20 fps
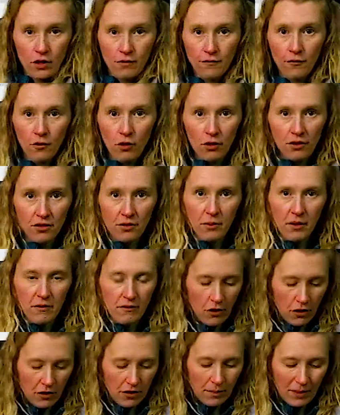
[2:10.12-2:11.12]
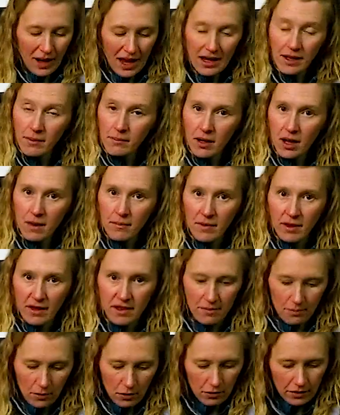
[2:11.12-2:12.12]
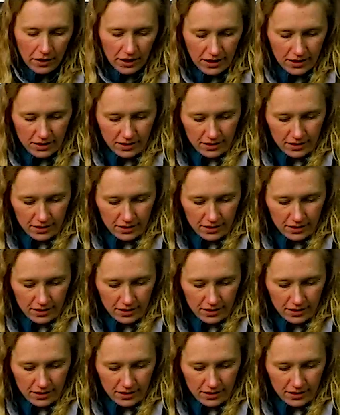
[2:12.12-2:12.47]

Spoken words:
Fourth, we've got the Blum Explorer.